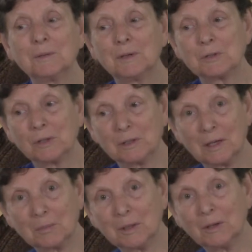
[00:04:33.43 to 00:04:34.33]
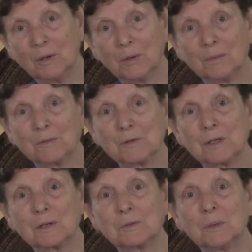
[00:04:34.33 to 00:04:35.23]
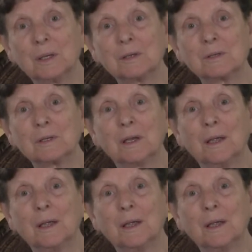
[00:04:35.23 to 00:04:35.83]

eventually take me to Europe for 6 weeks.